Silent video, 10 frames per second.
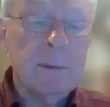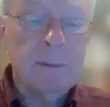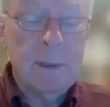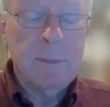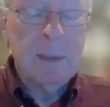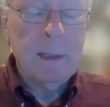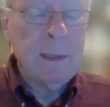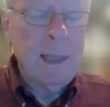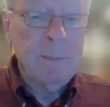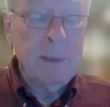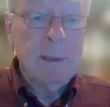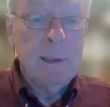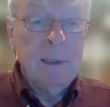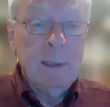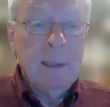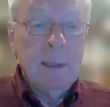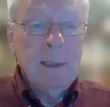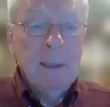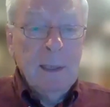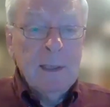or something like that. But
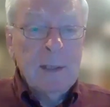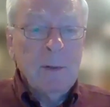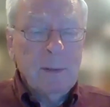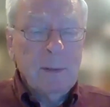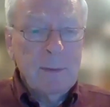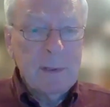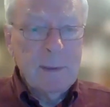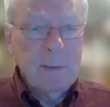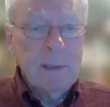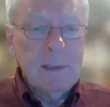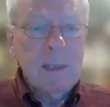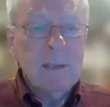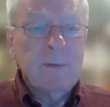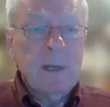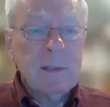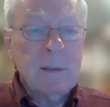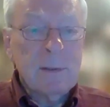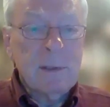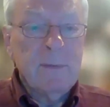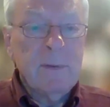so there was a sense of
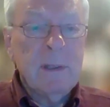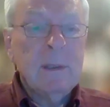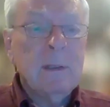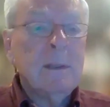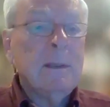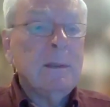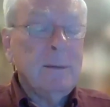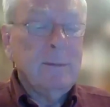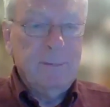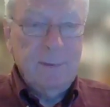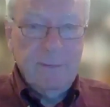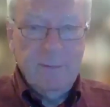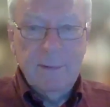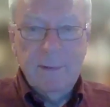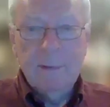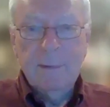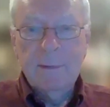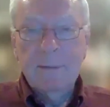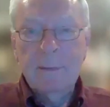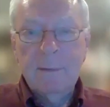exclusivity and of
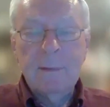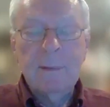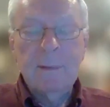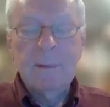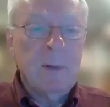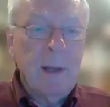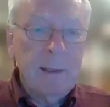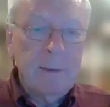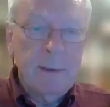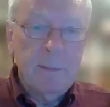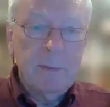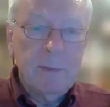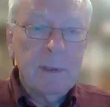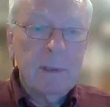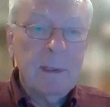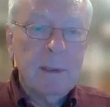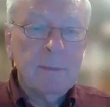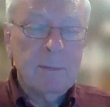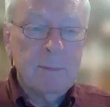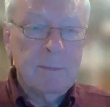camaraderie between
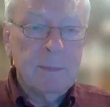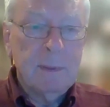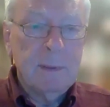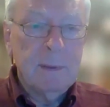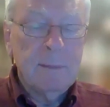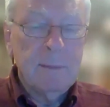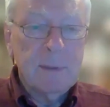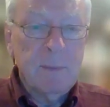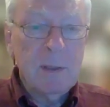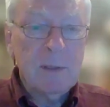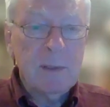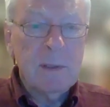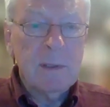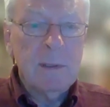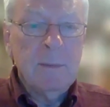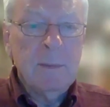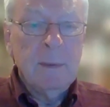the sponsors.